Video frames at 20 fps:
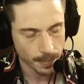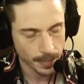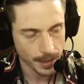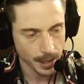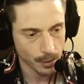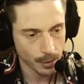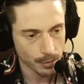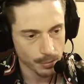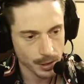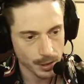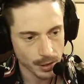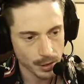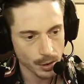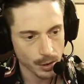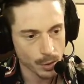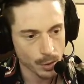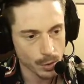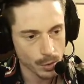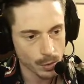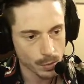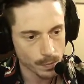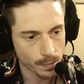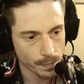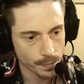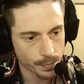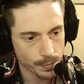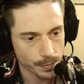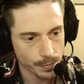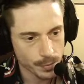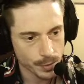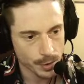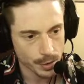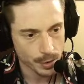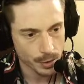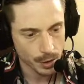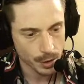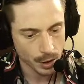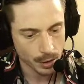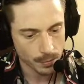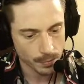that would be the goal, to do
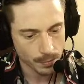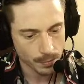that.